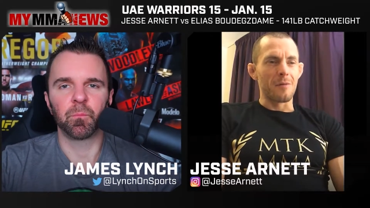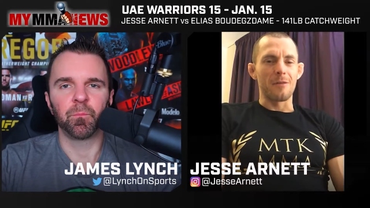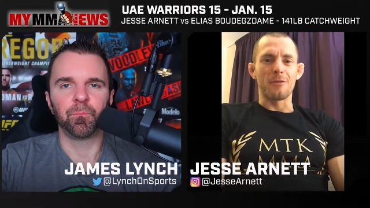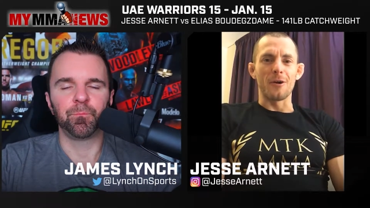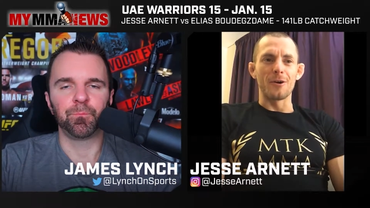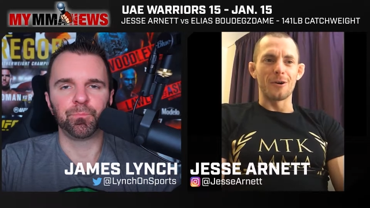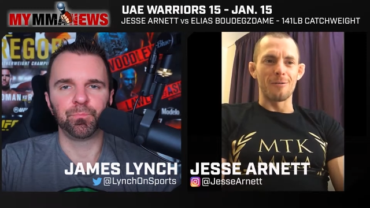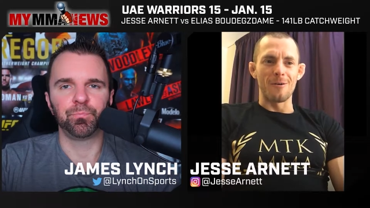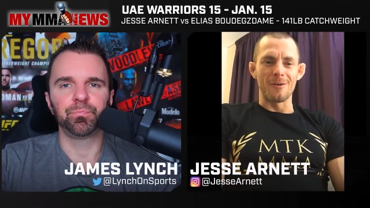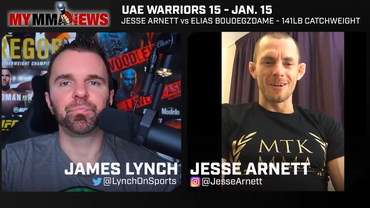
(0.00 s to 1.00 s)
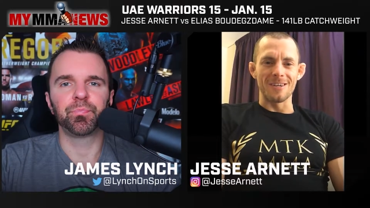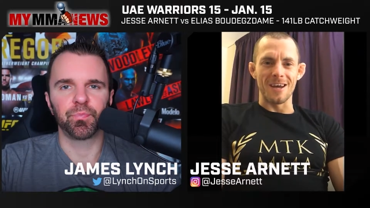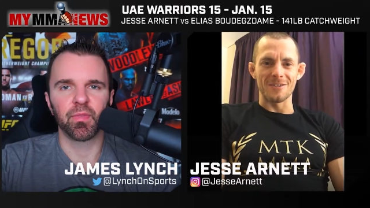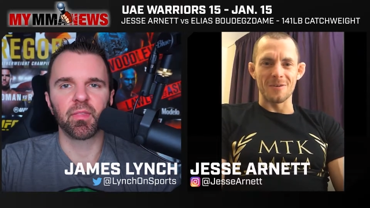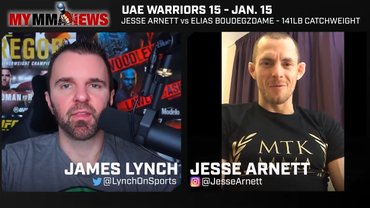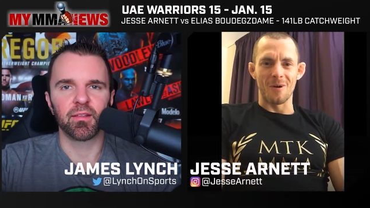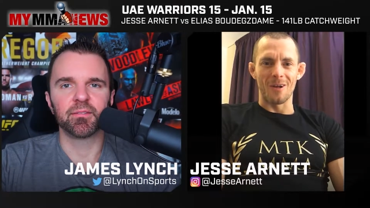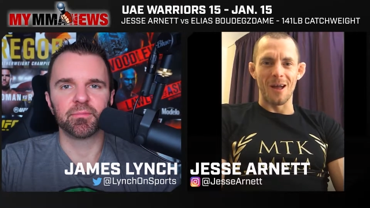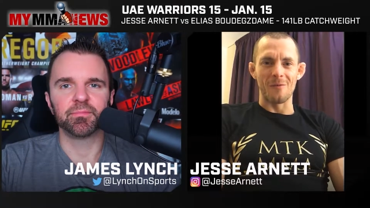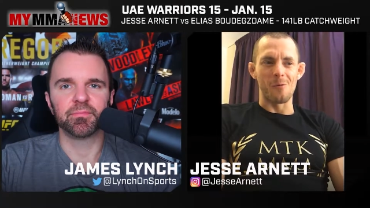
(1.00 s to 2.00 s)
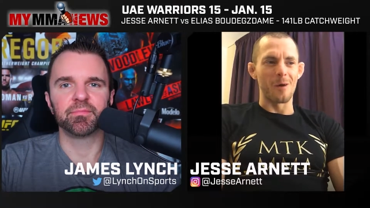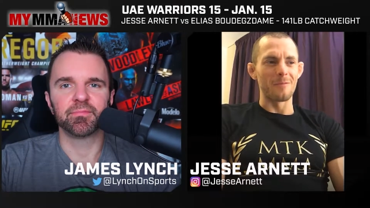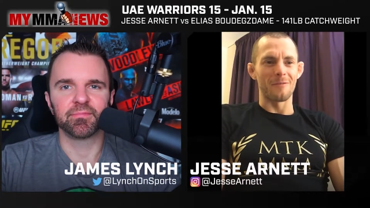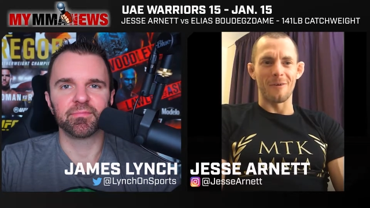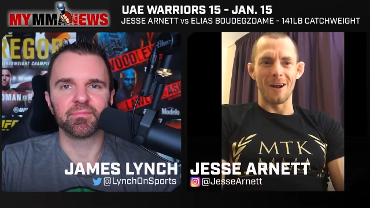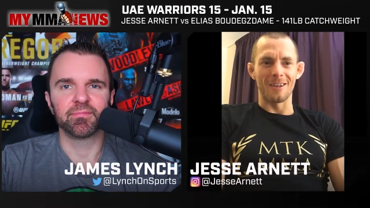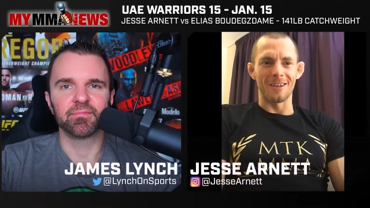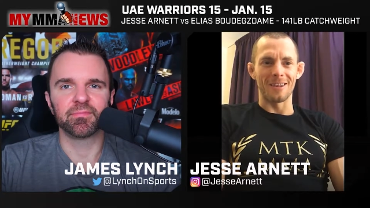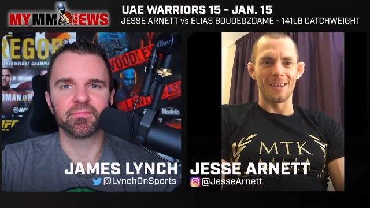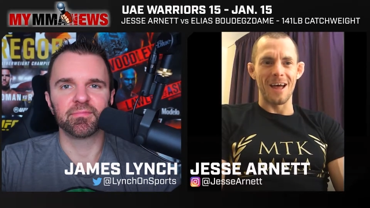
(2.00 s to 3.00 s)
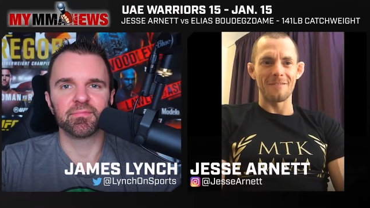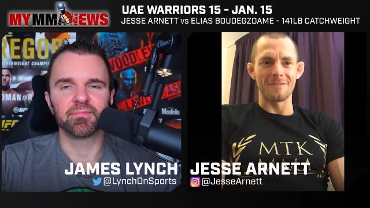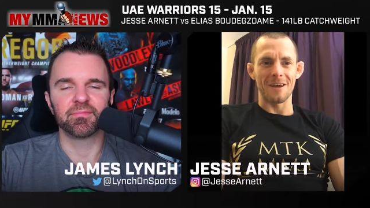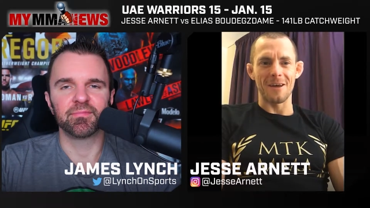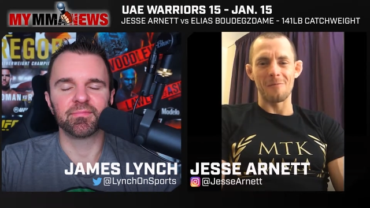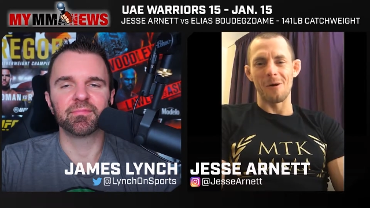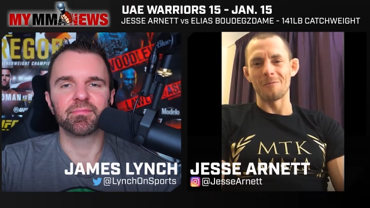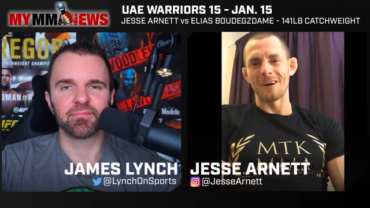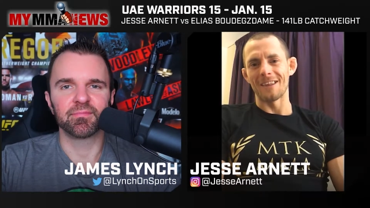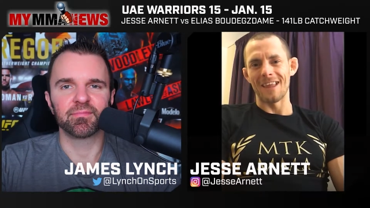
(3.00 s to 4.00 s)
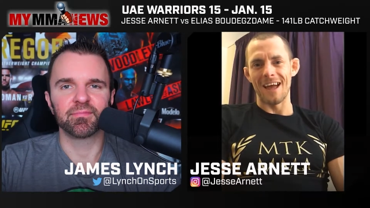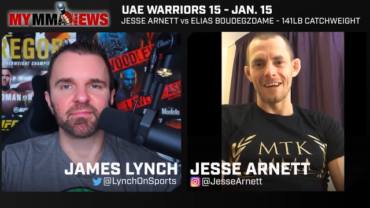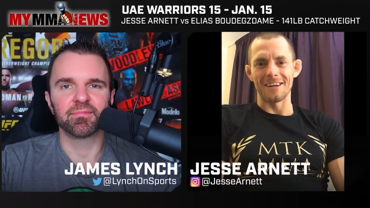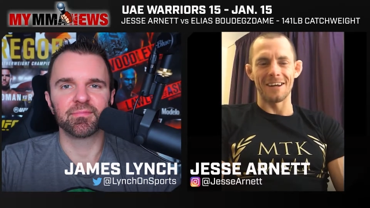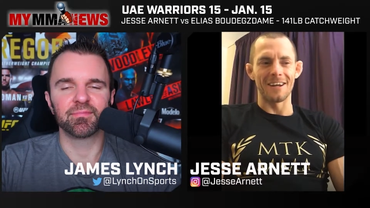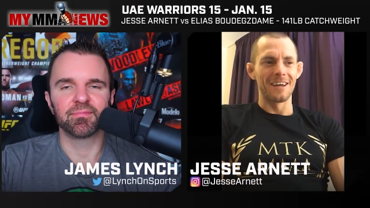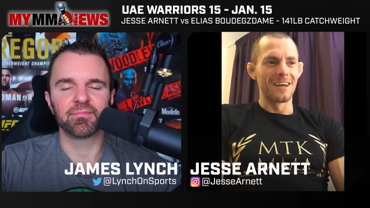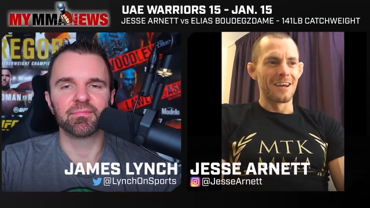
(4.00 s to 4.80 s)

Speaker 1: my third Corona test tomorrow. I had one before I left. I had one when I landed.